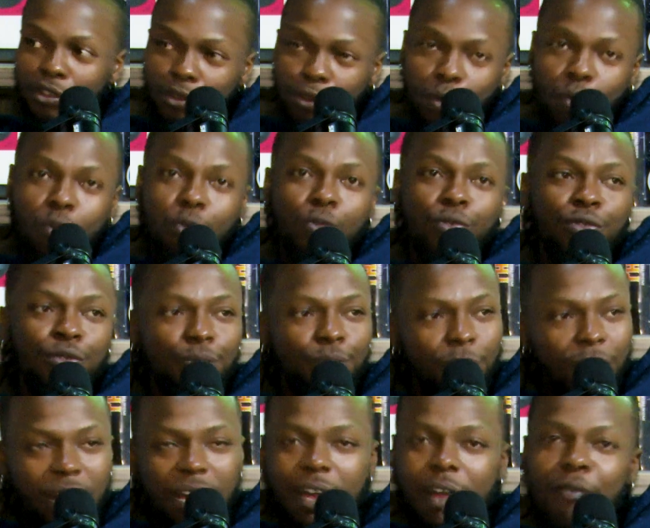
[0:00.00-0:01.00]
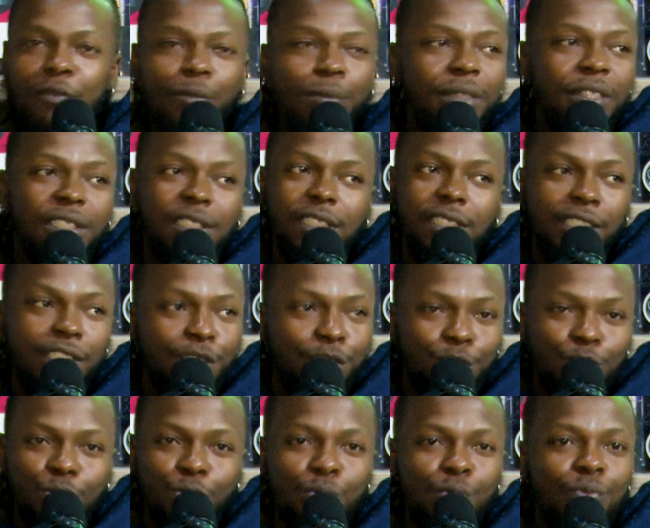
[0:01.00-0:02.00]
Cold, but I haven't been
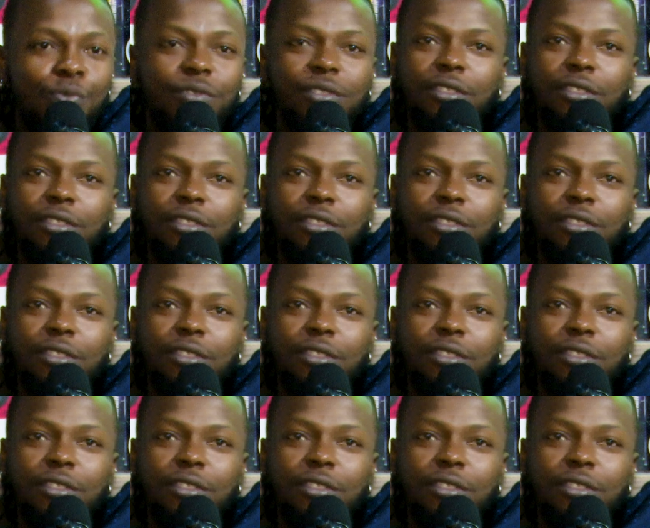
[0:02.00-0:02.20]
seeing you,